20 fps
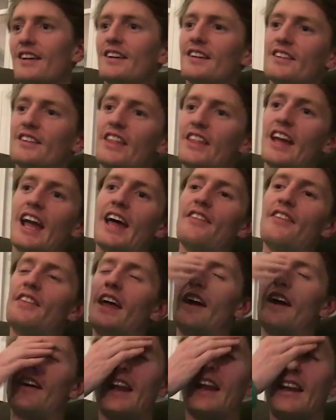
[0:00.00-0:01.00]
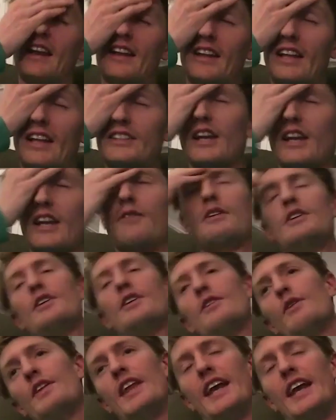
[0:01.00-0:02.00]
it's like
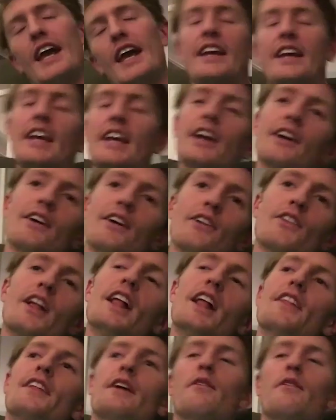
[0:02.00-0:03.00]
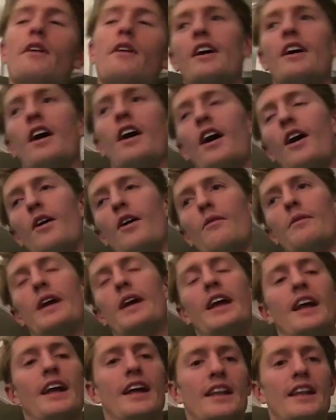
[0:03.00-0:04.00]
when they get killed, they go, oh
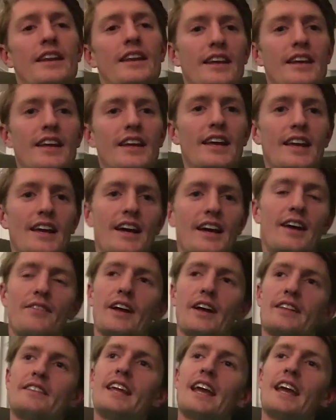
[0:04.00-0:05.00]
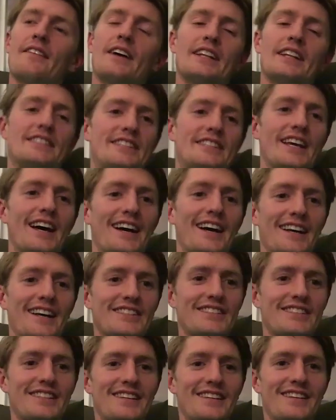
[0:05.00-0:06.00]
man, I'm like, damn, that
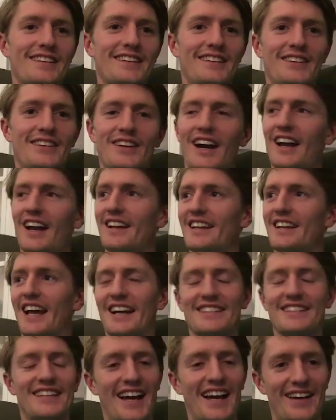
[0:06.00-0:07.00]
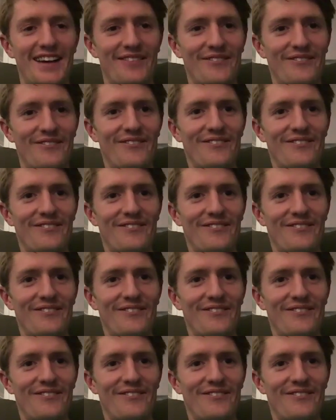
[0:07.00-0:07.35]
sucks. You got it next time.